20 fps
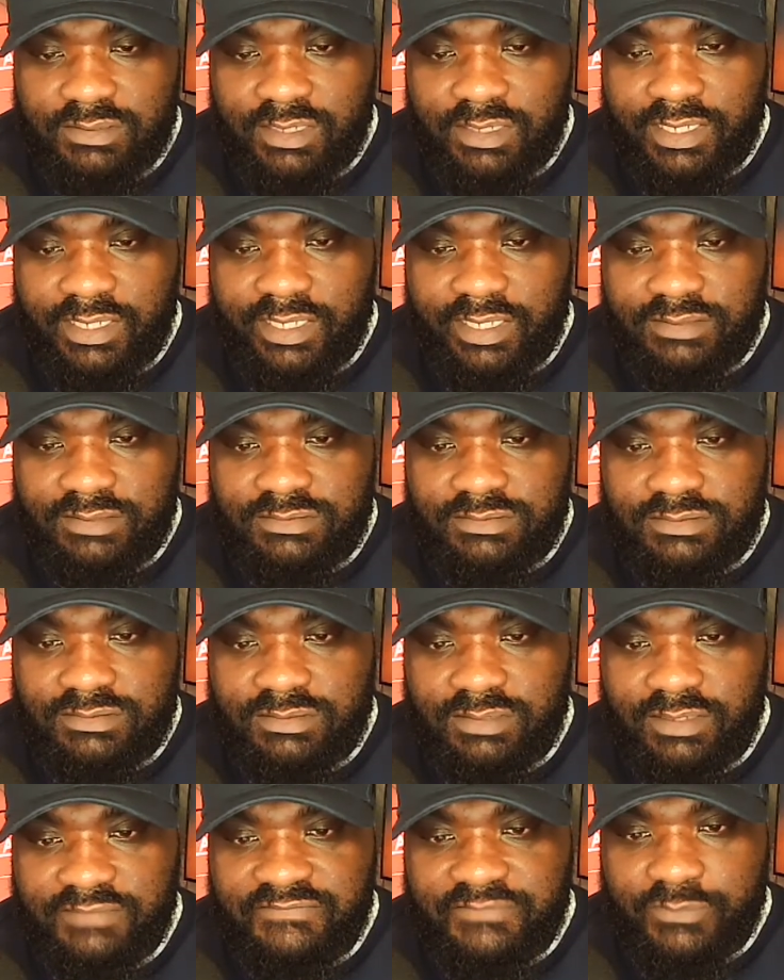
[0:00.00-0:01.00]
And
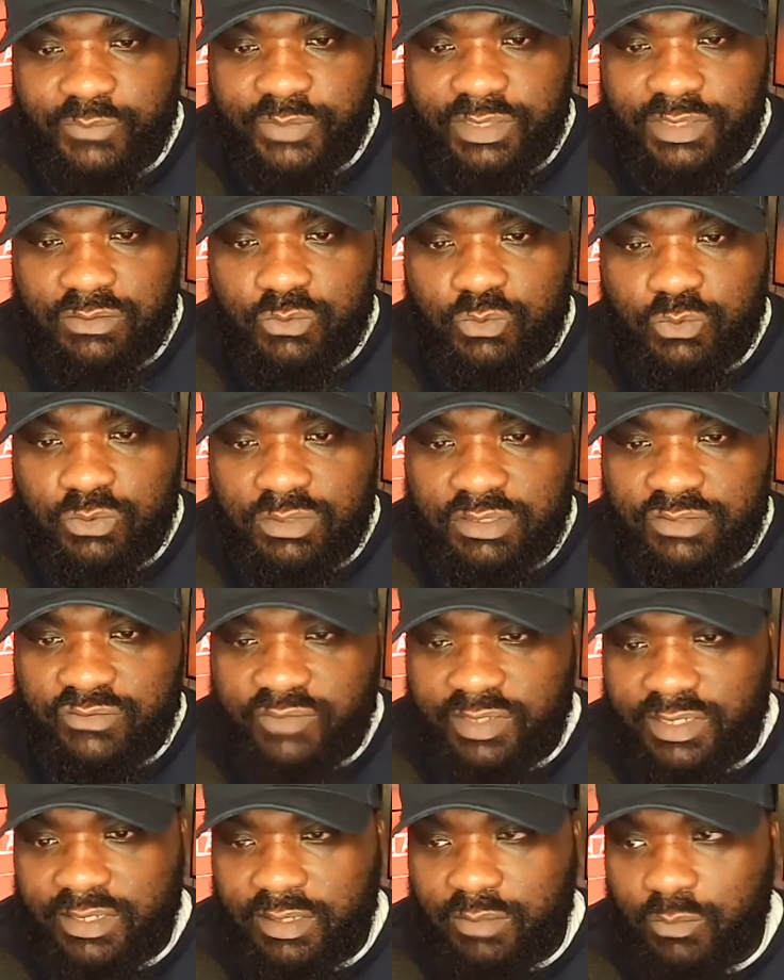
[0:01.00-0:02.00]
I think we can all
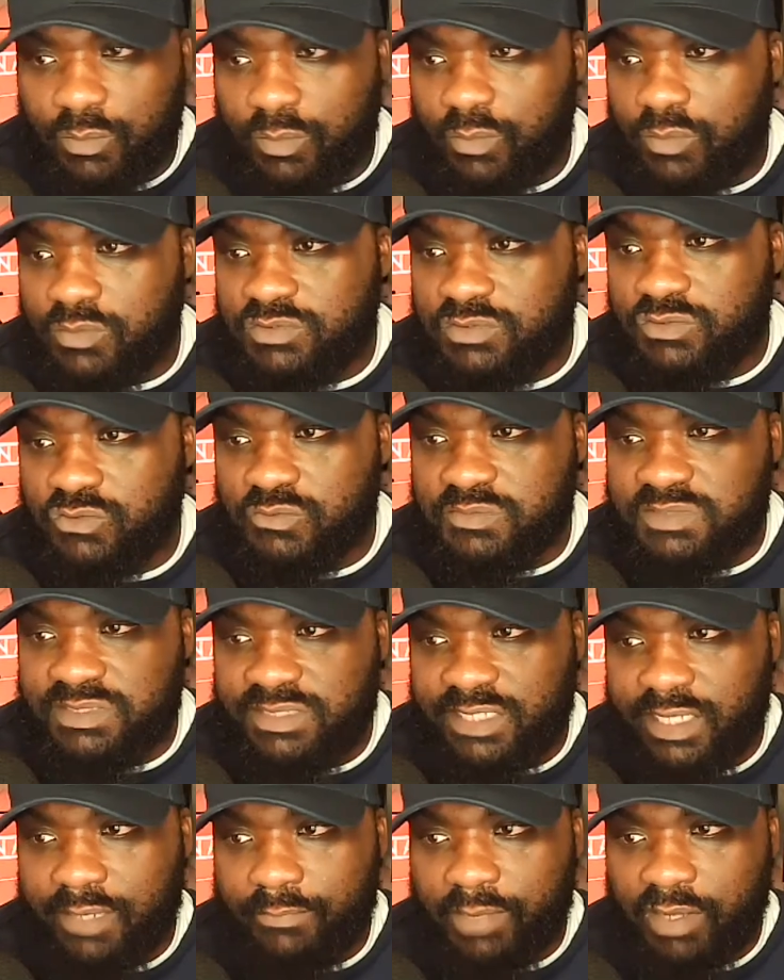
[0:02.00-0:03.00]
agree that Stormzy
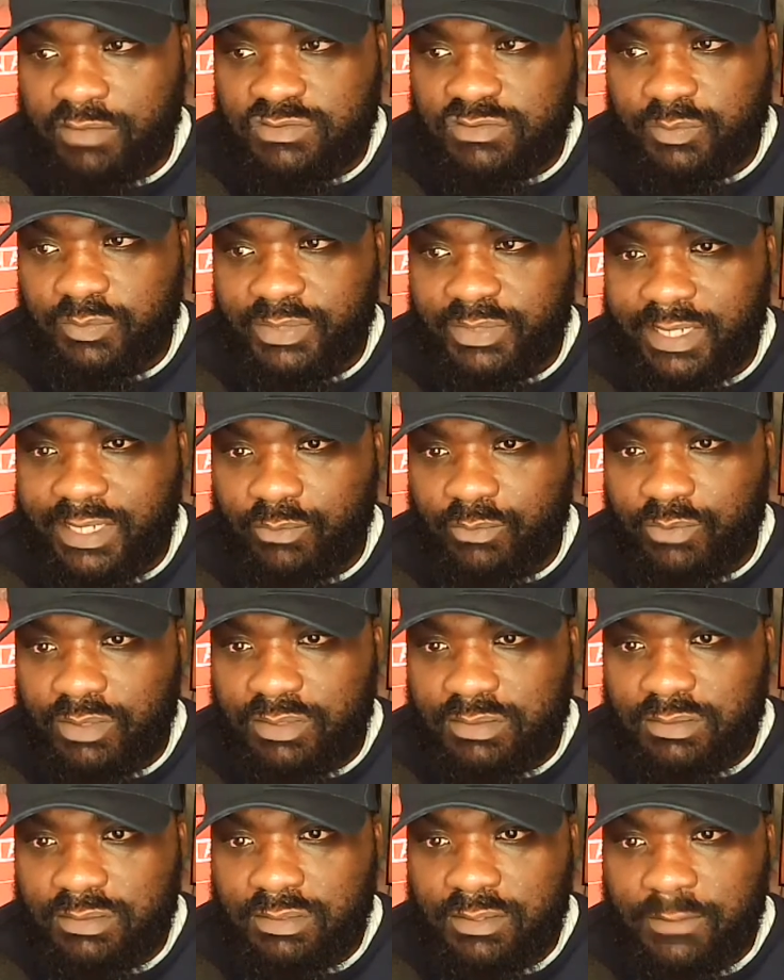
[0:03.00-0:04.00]
came out on top of that
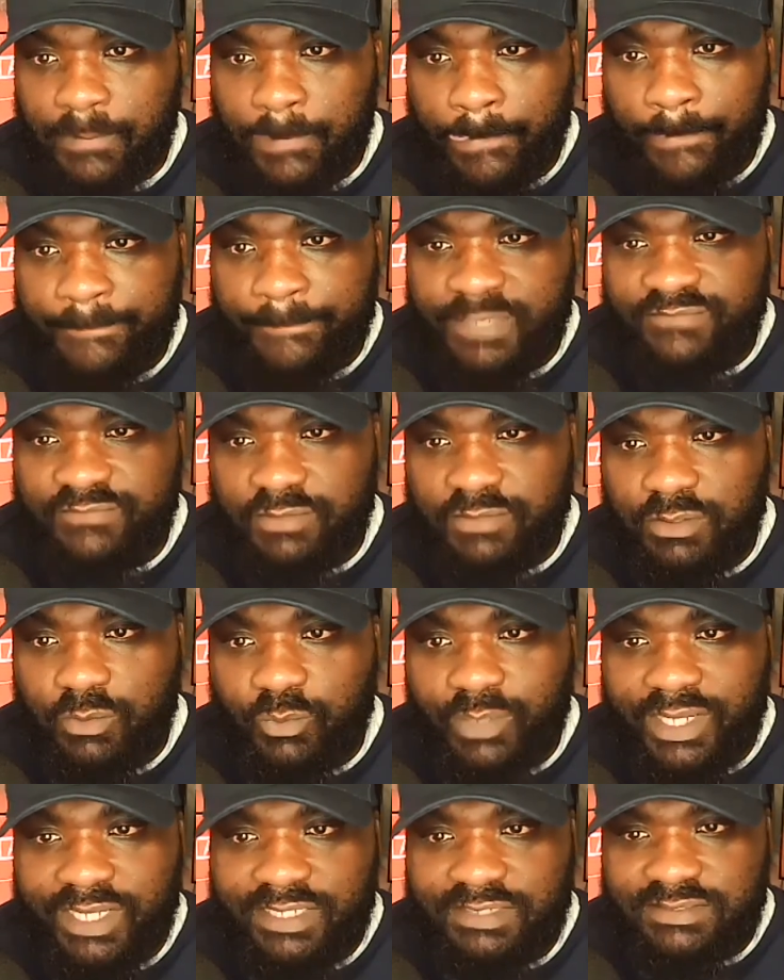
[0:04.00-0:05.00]
one, even though
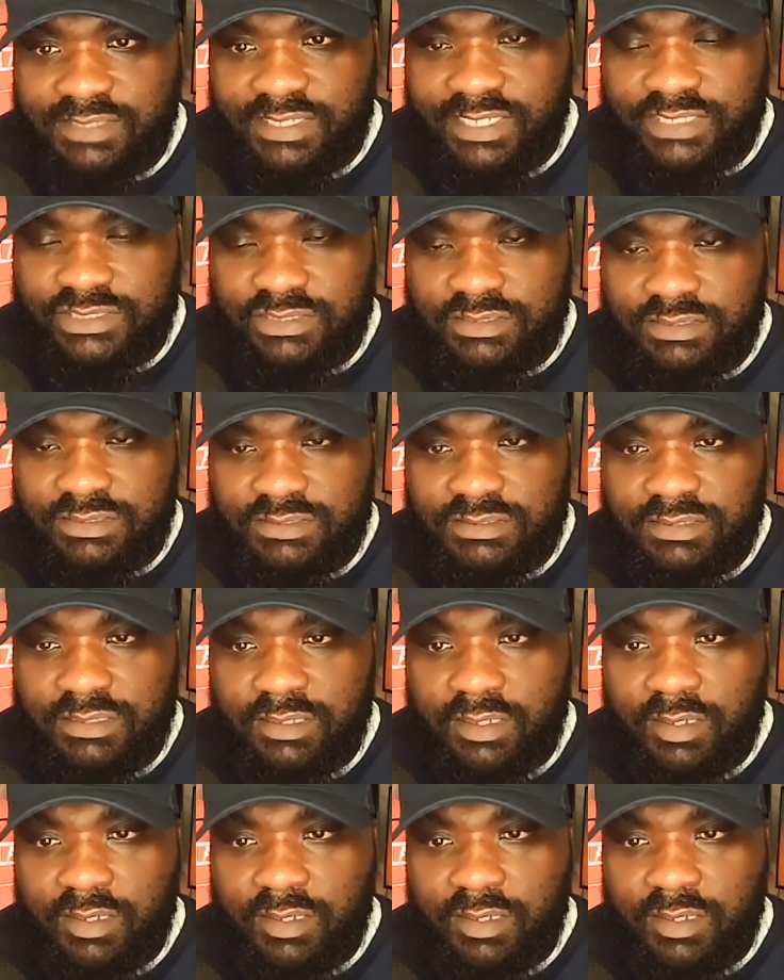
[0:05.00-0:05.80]
Wiley's a legend.